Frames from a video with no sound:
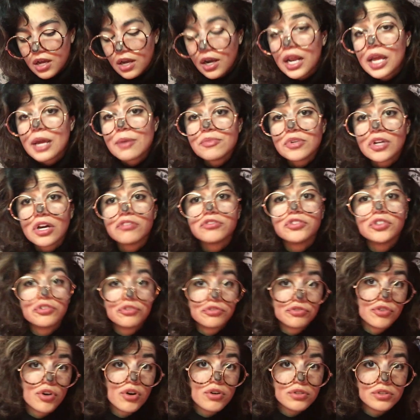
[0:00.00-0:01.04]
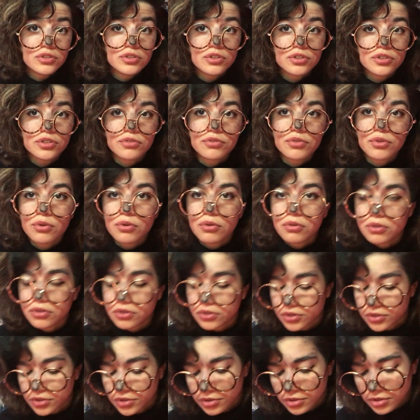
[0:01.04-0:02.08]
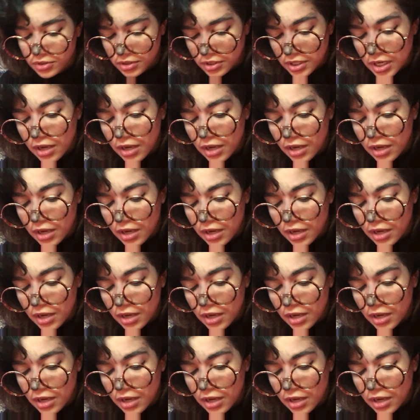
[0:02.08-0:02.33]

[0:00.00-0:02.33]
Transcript: named after fawns, of course.